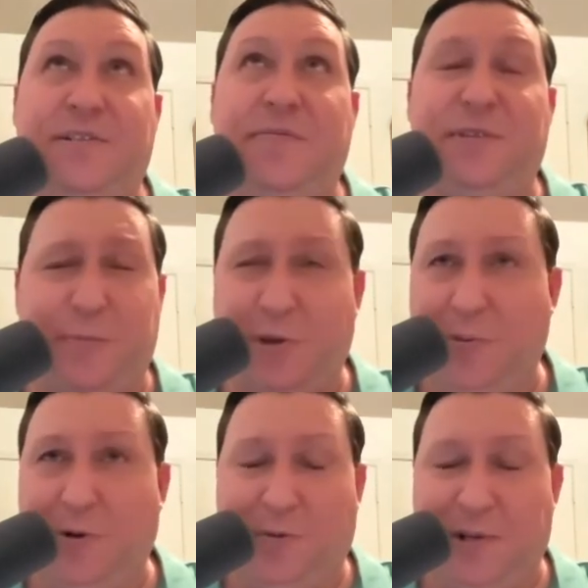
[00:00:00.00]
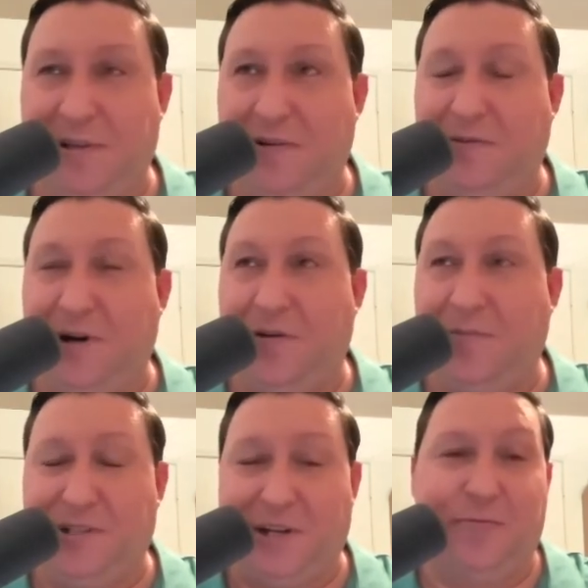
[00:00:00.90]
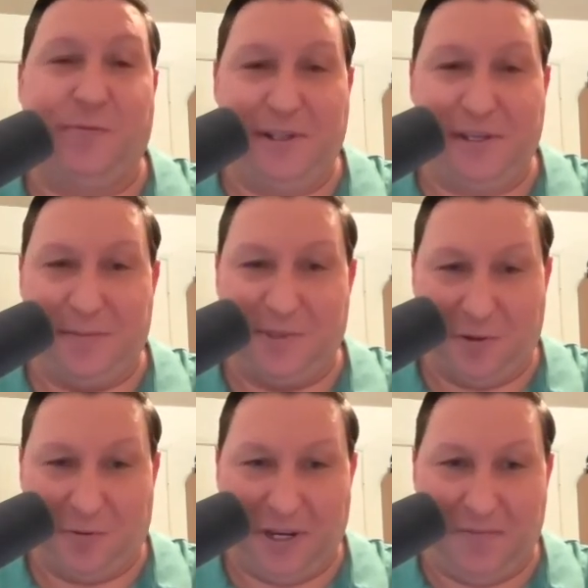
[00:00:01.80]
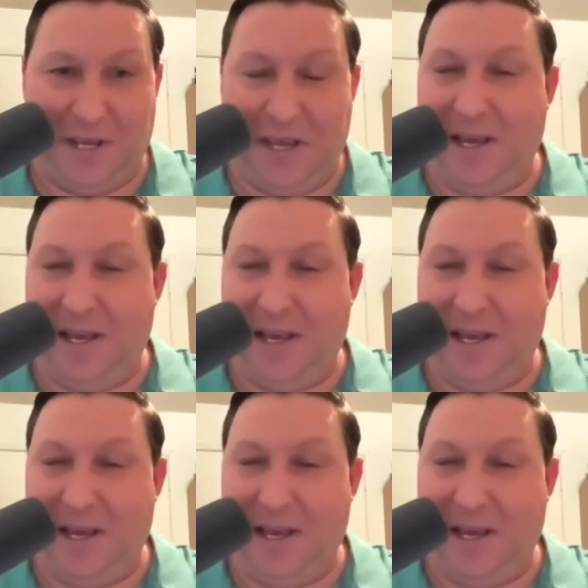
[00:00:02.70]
Steven Spielberg wasn't involved, but John Williams, the great